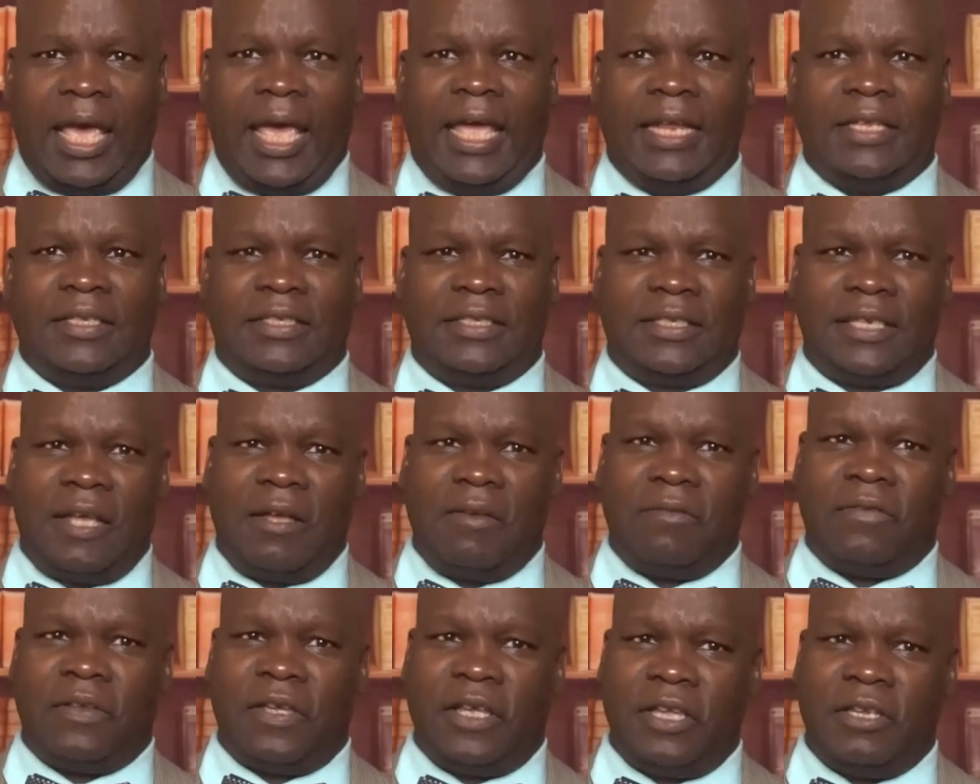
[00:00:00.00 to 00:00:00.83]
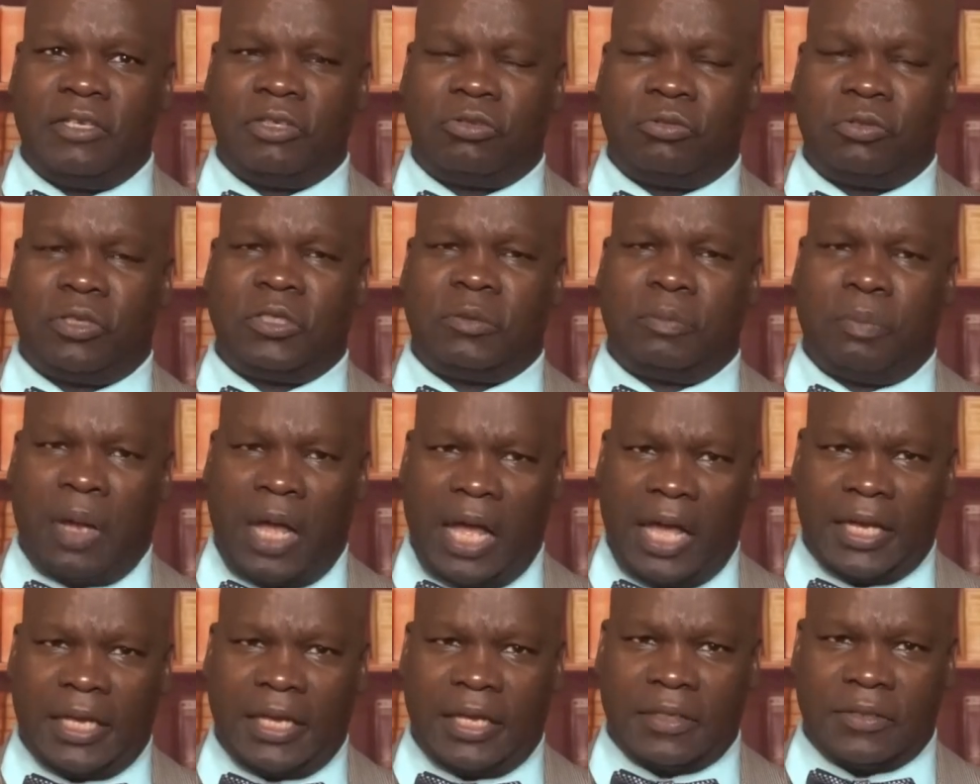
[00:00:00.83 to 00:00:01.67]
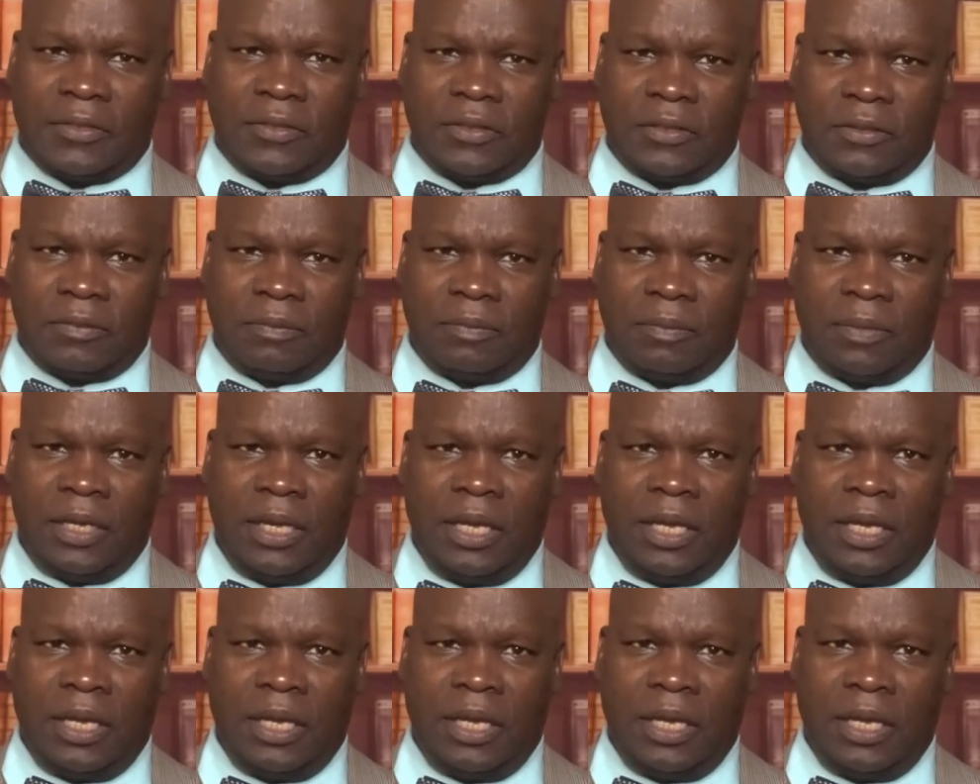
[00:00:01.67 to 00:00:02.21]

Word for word: and self interest bias.